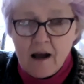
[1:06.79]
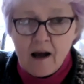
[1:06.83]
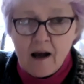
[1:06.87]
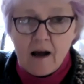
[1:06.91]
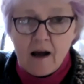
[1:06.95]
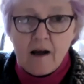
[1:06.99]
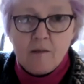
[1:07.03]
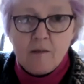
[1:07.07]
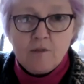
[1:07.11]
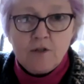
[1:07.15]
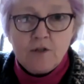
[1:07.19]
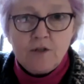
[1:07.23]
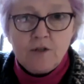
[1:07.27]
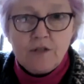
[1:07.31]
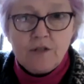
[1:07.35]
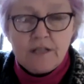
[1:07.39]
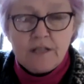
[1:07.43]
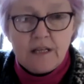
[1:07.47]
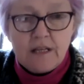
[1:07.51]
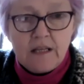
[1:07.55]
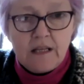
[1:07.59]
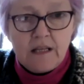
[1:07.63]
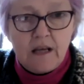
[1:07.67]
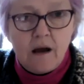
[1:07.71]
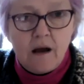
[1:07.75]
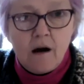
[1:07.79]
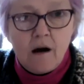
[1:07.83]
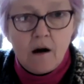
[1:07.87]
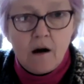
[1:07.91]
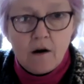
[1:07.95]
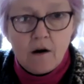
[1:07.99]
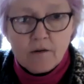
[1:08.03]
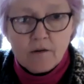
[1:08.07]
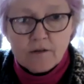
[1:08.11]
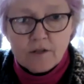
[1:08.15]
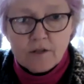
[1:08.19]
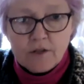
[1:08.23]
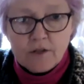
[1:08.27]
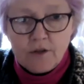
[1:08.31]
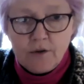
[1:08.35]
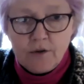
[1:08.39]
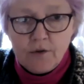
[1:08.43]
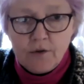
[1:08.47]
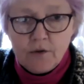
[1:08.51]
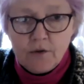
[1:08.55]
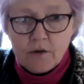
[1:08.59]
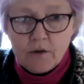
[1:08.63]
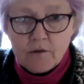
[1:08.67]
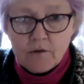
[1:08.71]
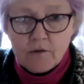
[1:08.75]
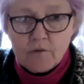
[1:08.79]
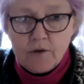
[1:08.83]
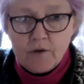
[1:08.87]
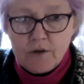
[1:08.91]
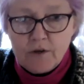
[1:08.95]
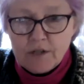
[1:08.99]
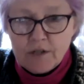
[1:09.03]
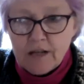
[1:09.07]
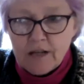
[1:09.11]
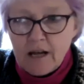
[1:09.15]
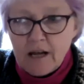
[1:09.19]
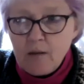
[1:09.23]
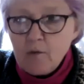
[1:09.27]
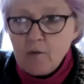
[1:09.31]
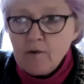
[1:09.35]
I'm choosing the afternoon of a root day.